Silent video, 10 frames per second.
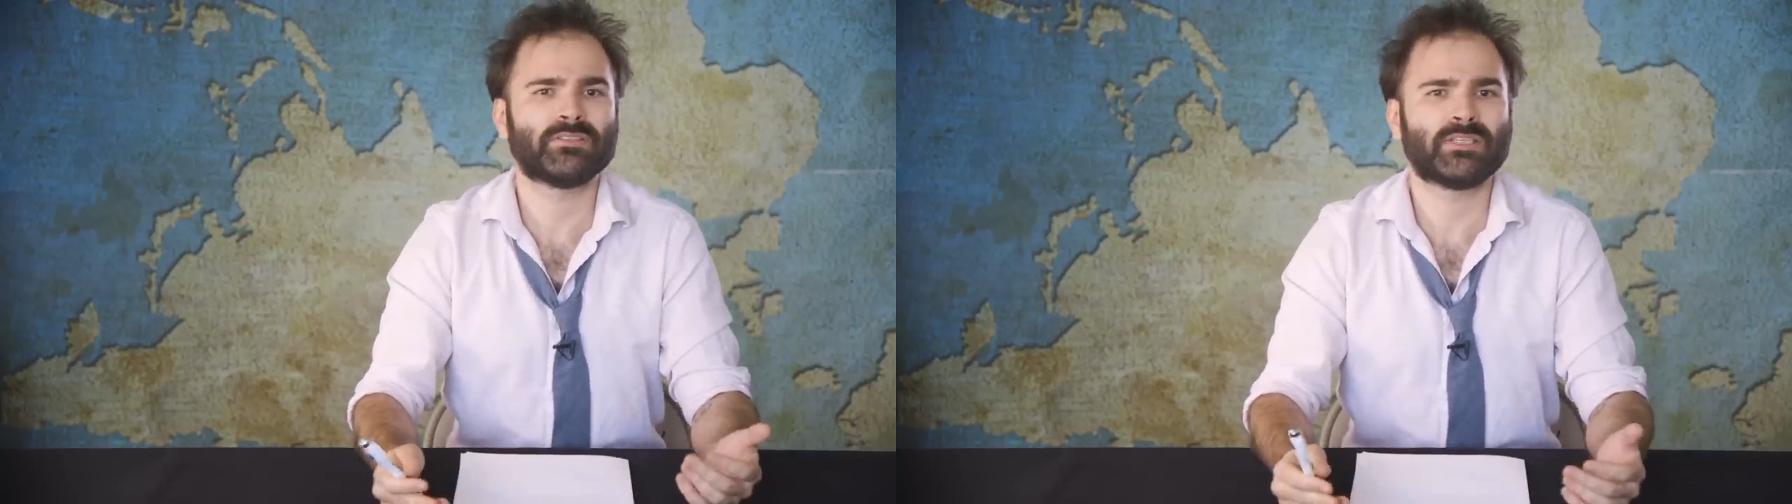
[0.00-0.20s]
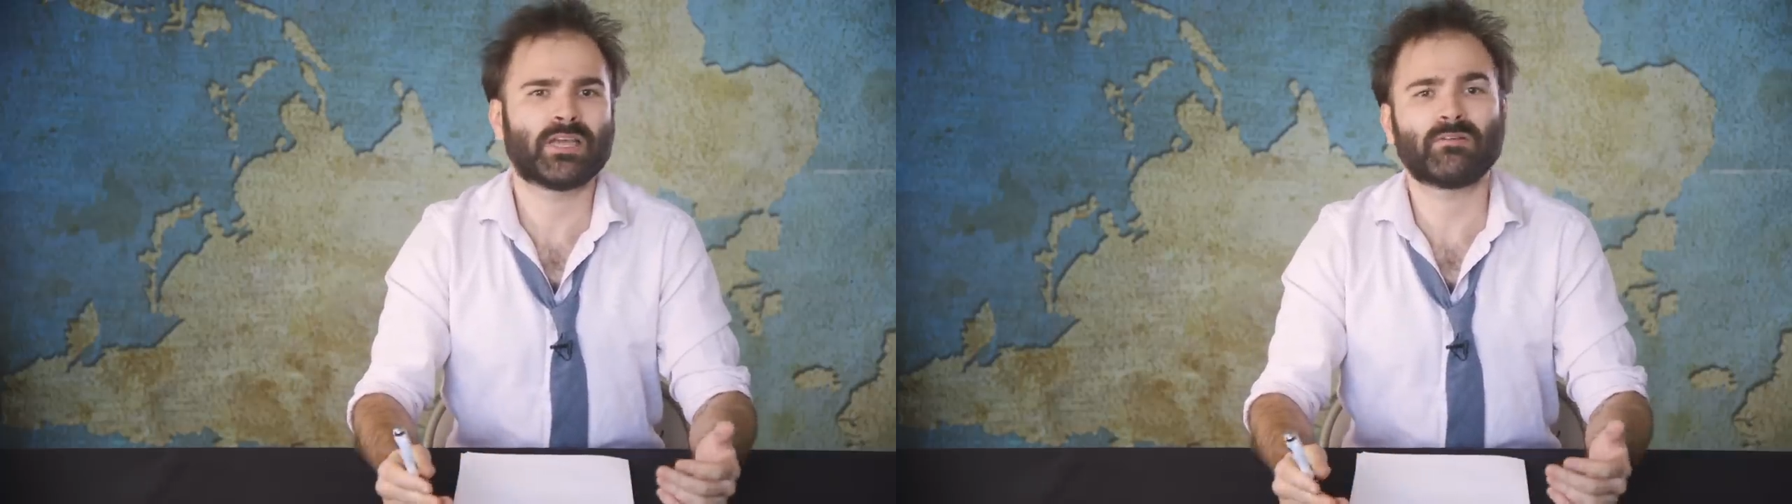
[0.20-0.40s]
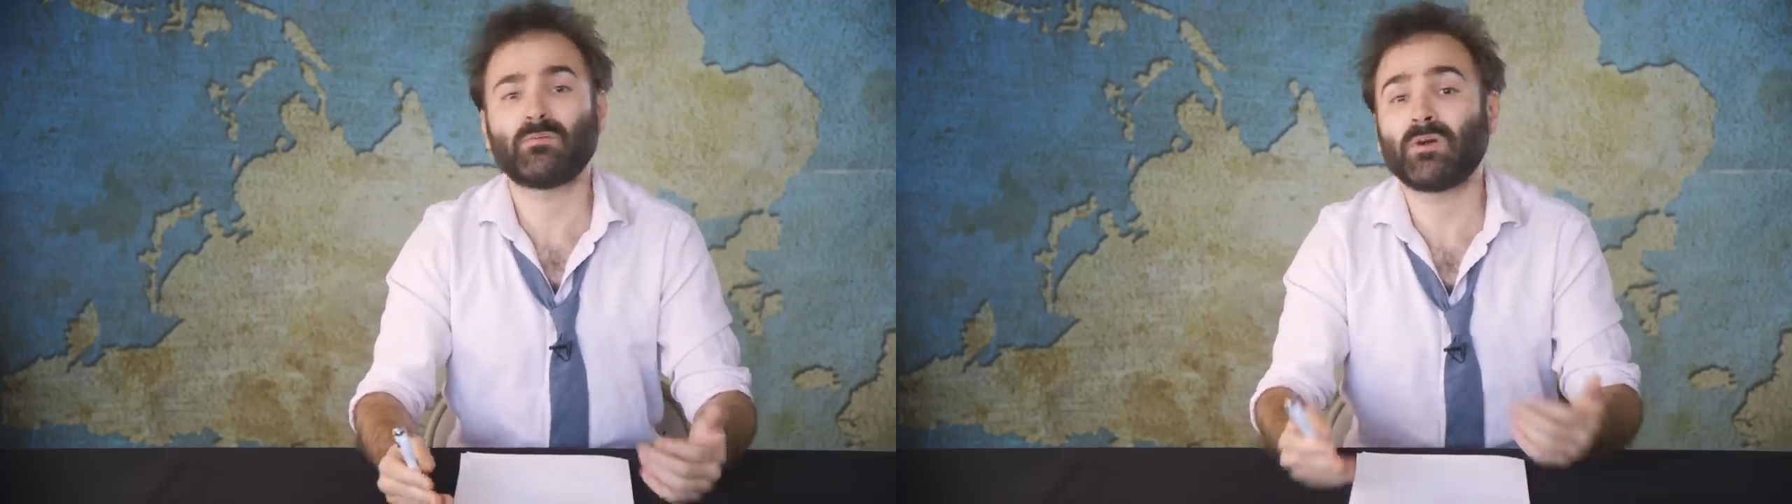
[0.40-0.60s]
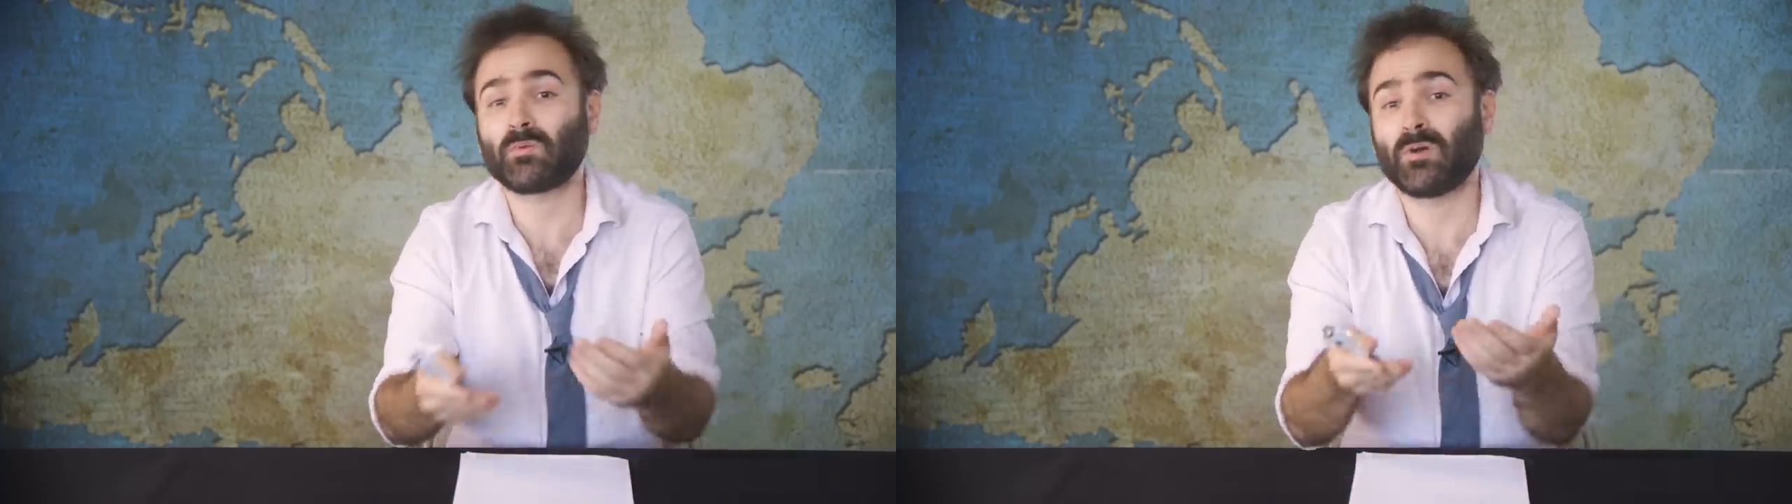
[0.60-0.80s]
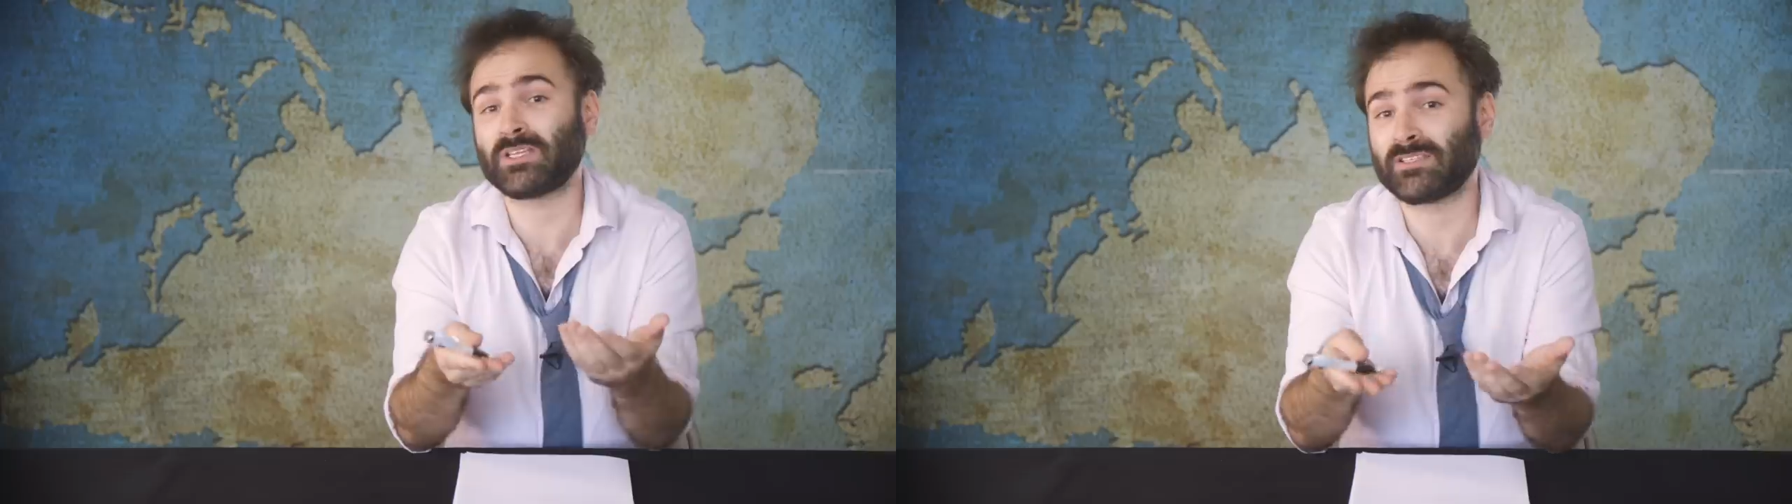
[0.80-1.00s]
Now,
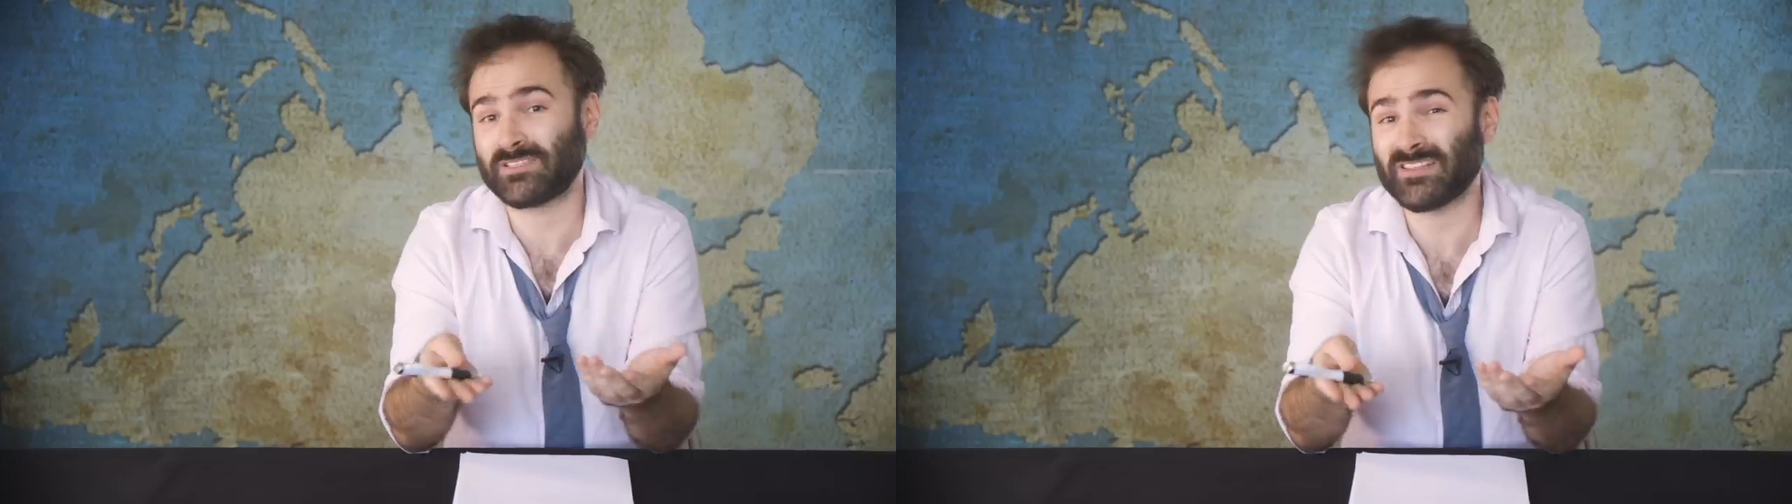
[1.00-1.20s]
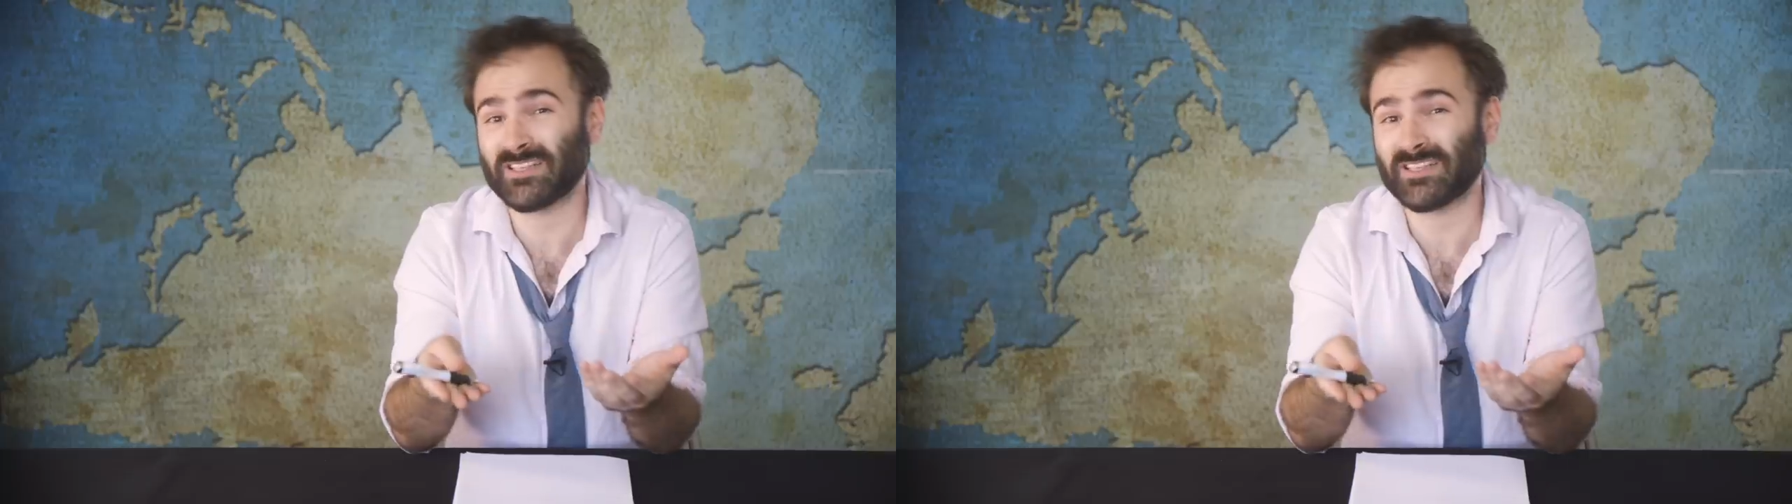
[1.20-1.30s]
one, one could see